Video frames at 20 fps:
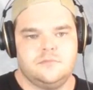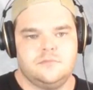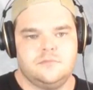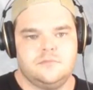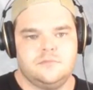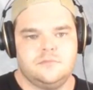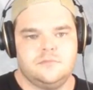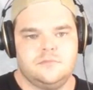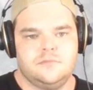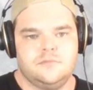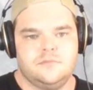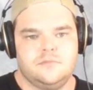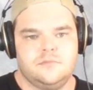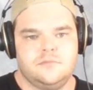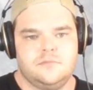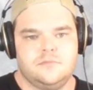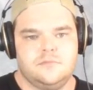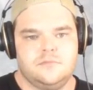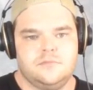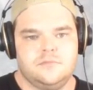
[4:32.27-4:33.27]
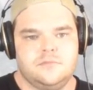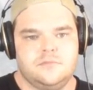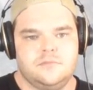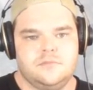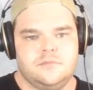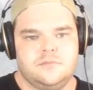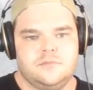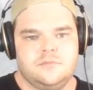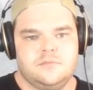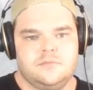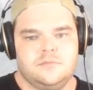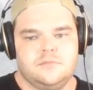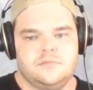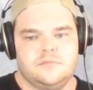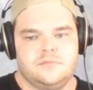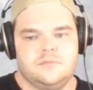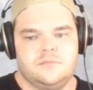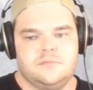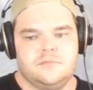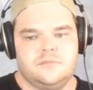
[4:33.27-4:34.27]

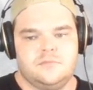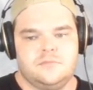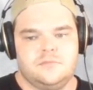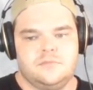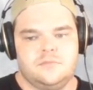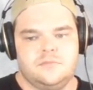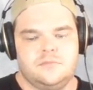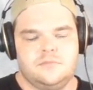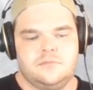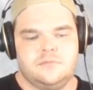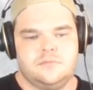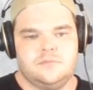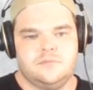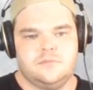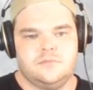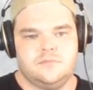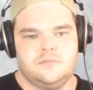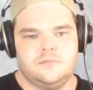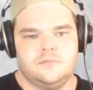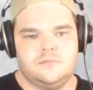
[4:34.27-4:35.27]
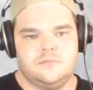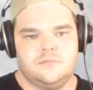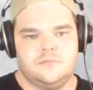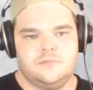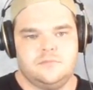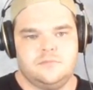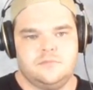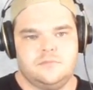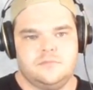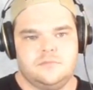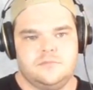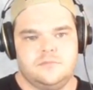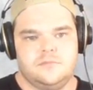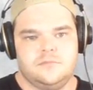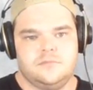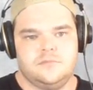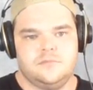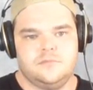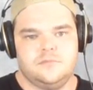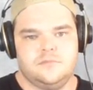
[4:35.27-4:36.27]

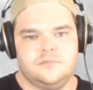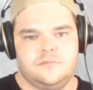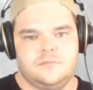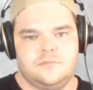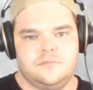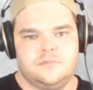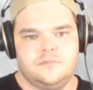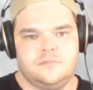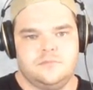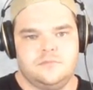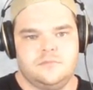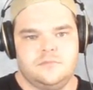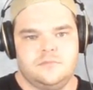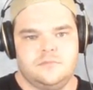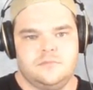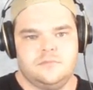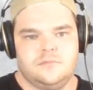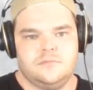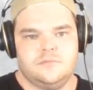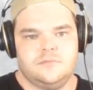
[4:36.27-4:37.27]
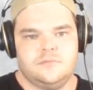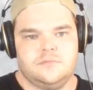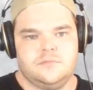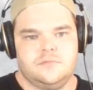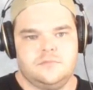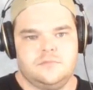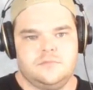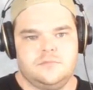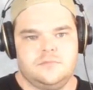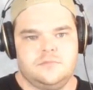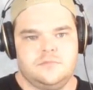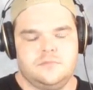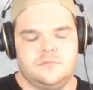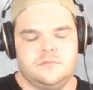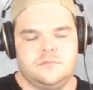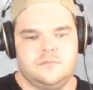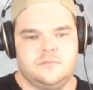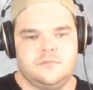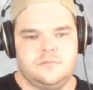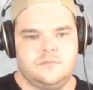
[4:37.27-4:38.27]

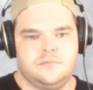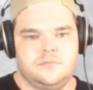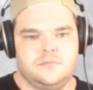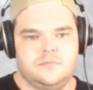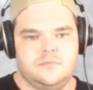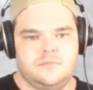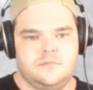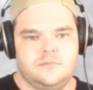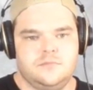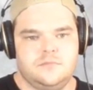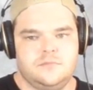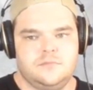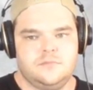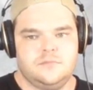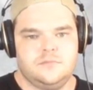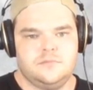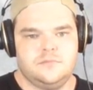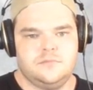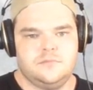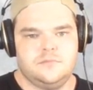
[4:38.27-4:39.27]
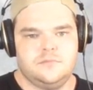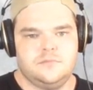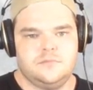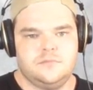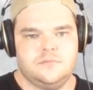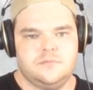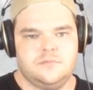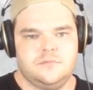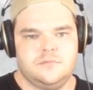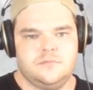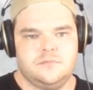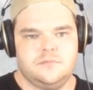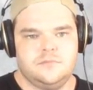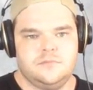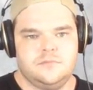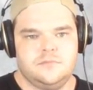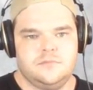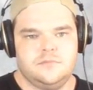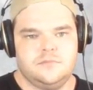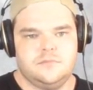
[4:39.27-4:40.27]
The person shown says nothing.